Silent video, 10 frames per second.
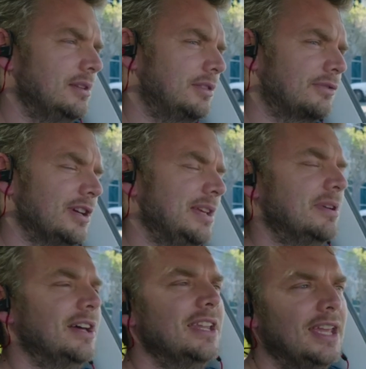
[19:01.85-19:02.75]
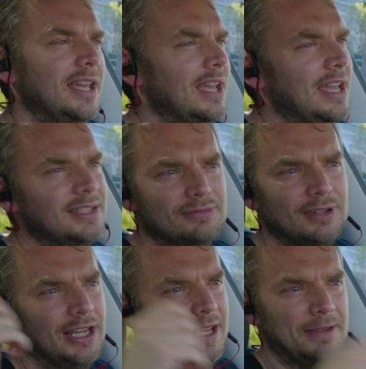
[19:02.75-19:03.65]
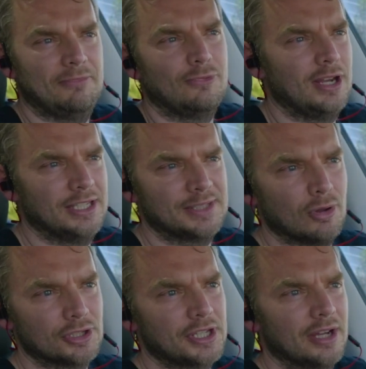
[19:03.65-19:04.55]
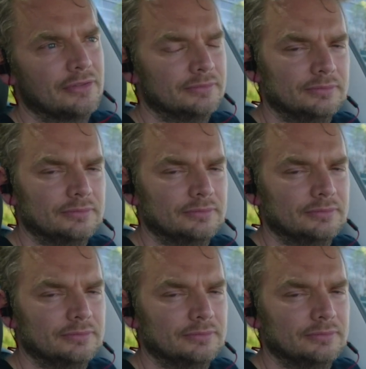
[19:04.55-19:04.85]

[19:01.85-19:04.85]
in the 3, but it's really, really small stuff.